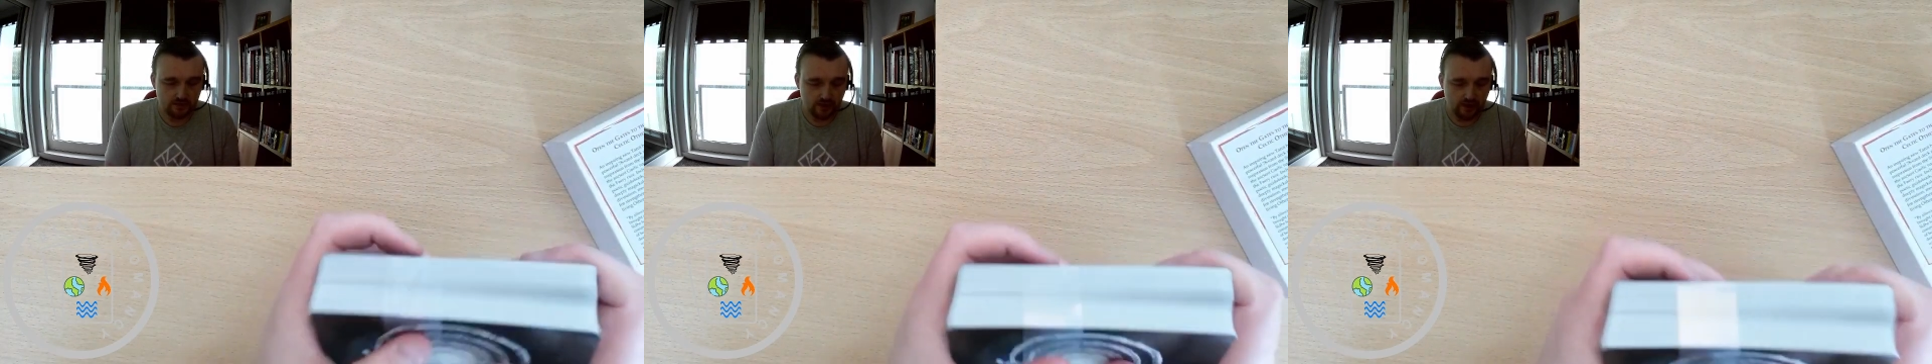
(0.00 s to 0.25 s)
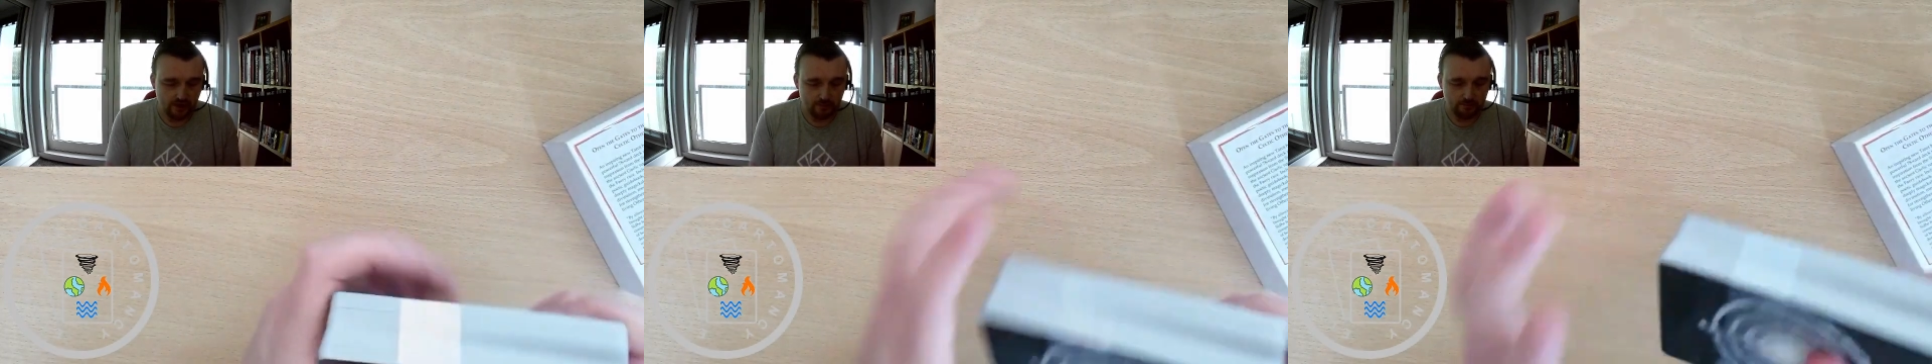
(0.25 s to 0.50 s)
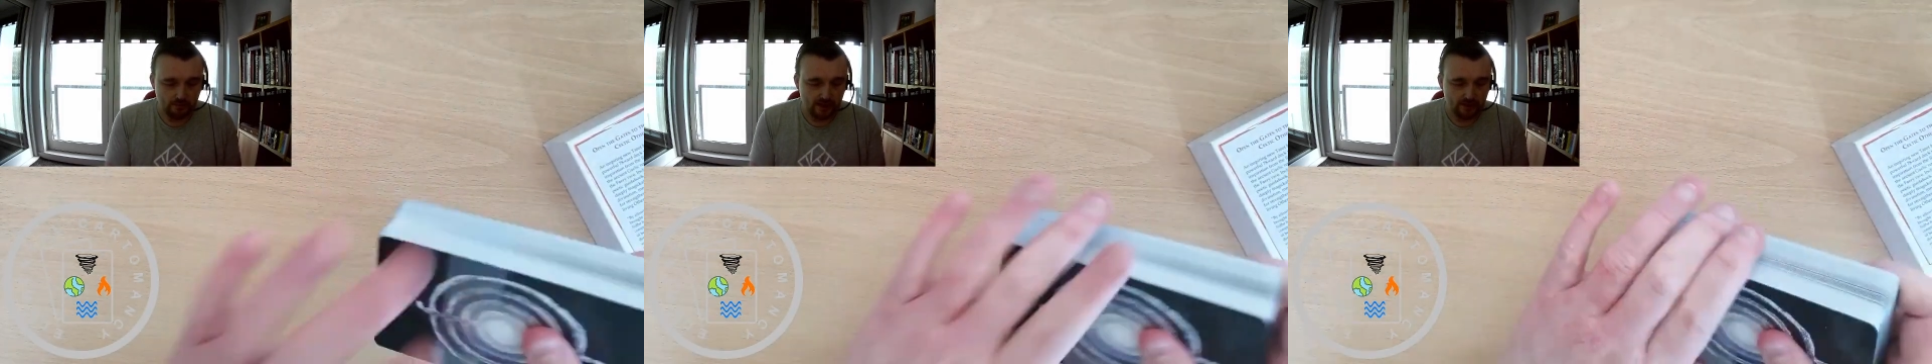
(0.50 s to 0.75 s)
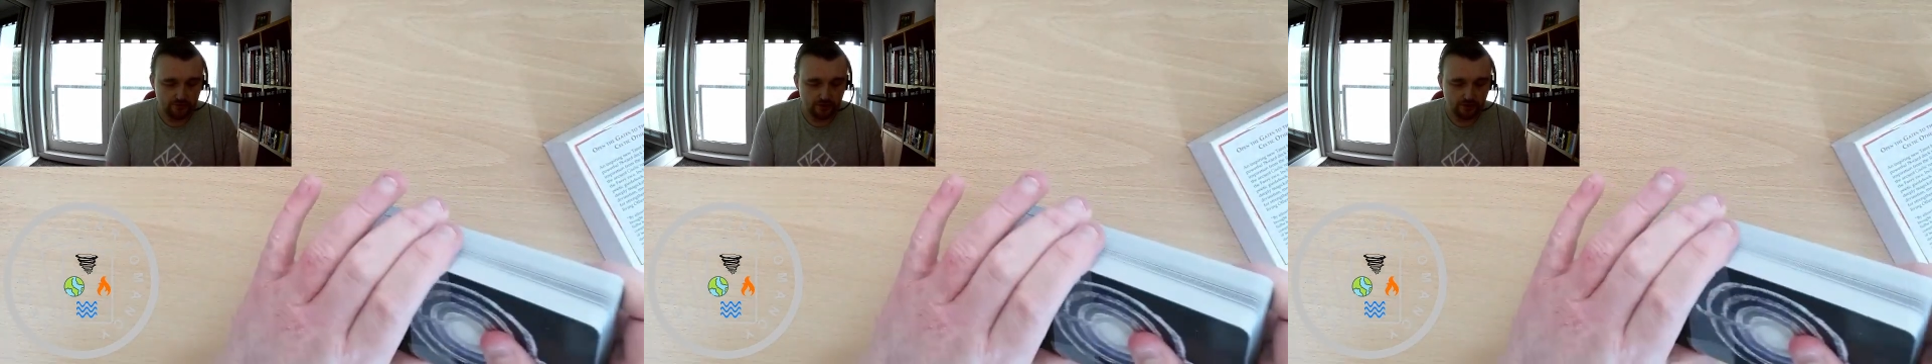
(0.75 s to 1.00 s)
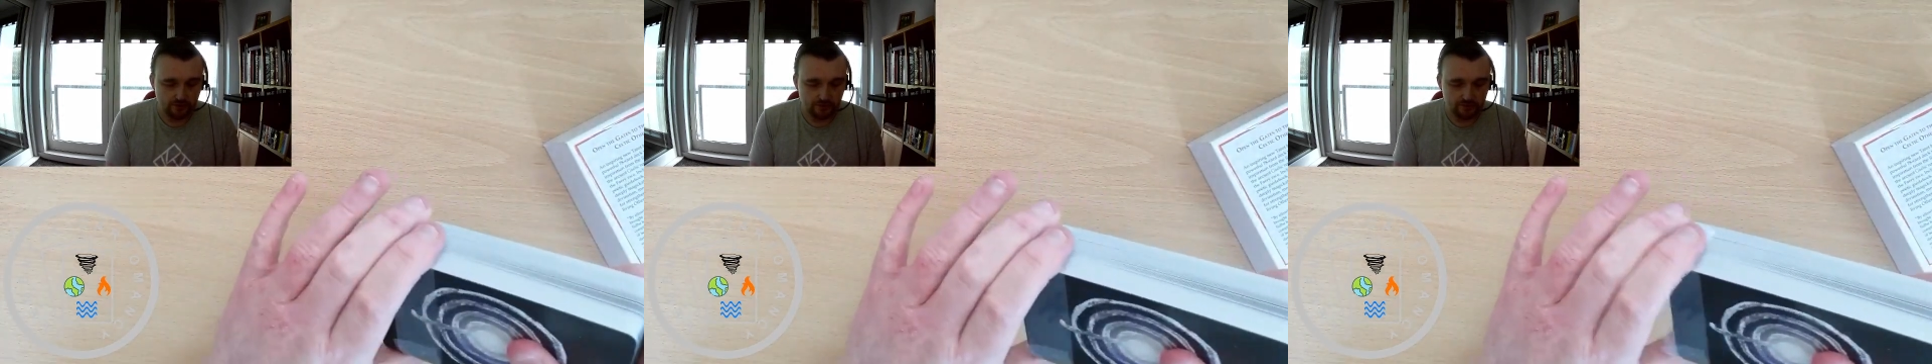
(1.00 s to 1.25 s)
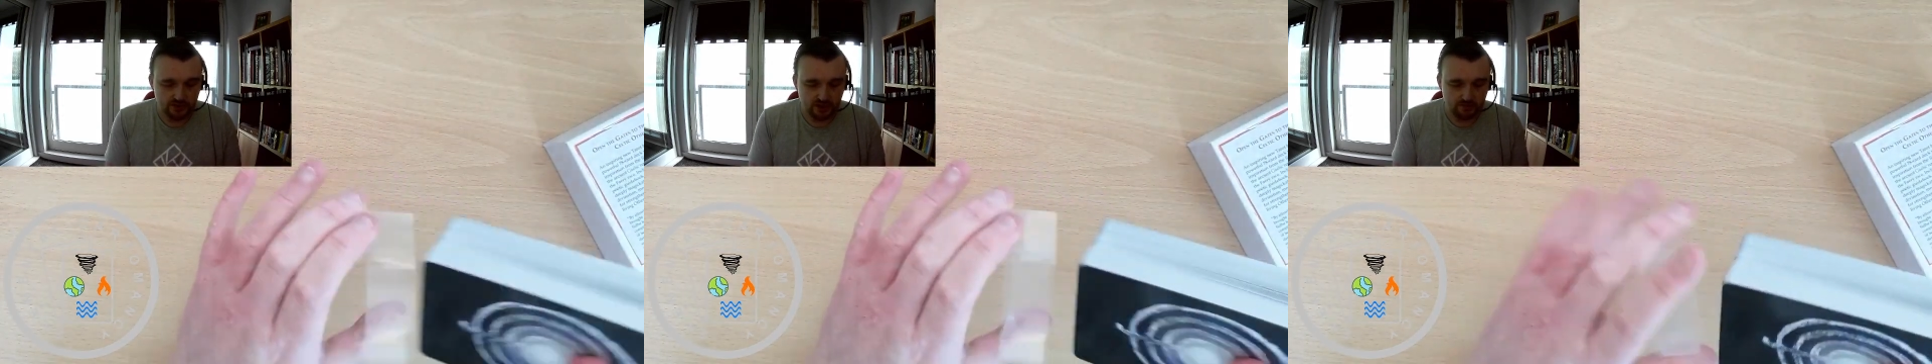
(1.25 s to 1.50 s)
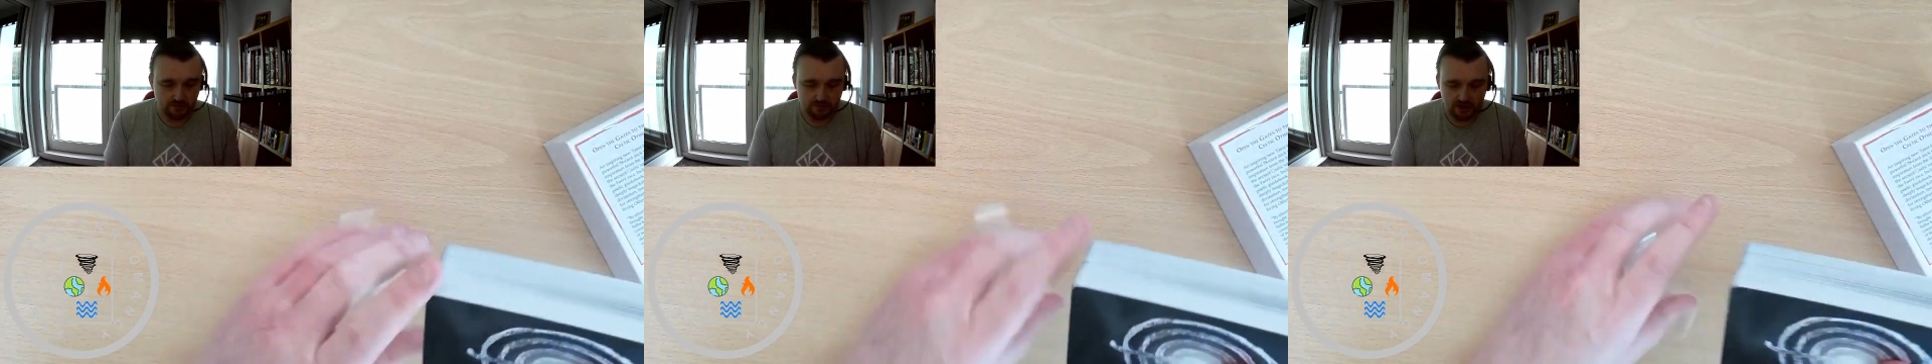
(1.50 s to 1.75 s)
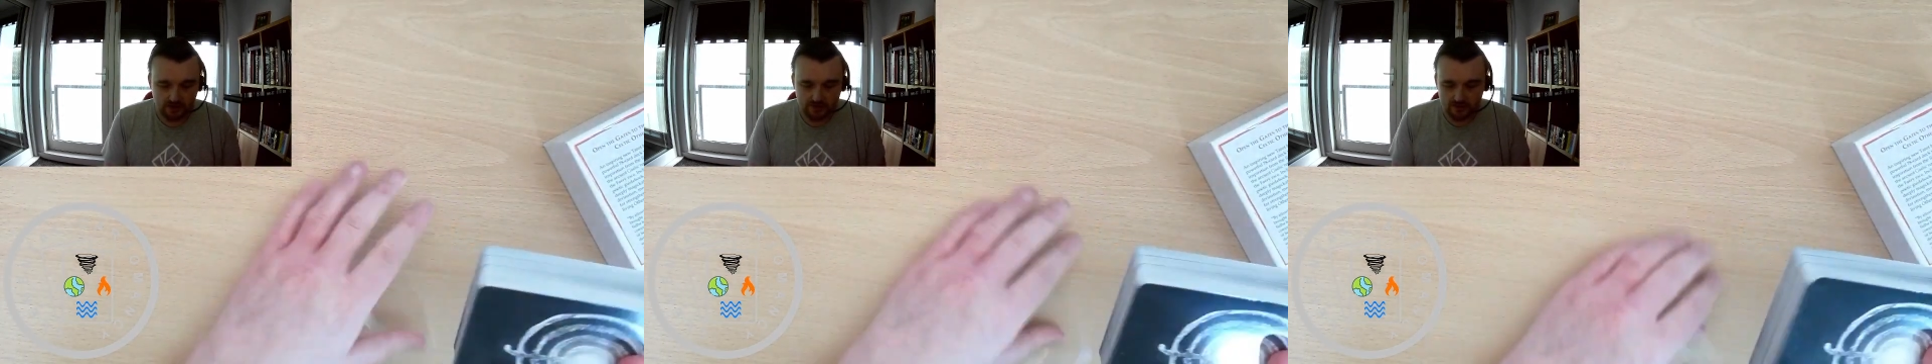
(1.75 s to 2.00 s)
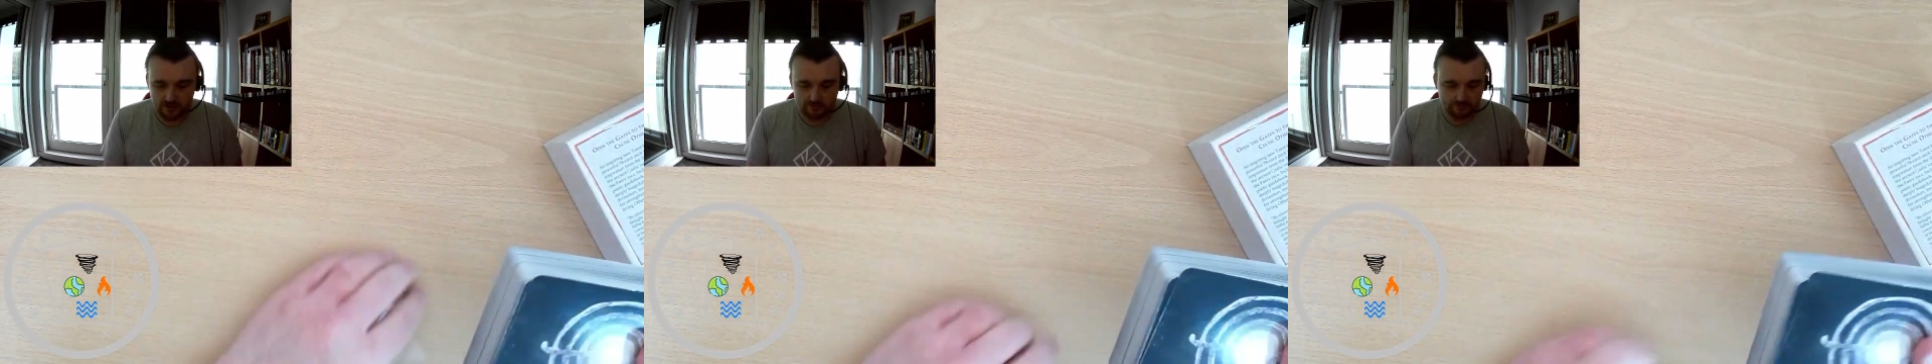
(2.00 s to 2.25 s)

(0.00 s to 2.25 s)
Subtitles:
band around them to keep them together.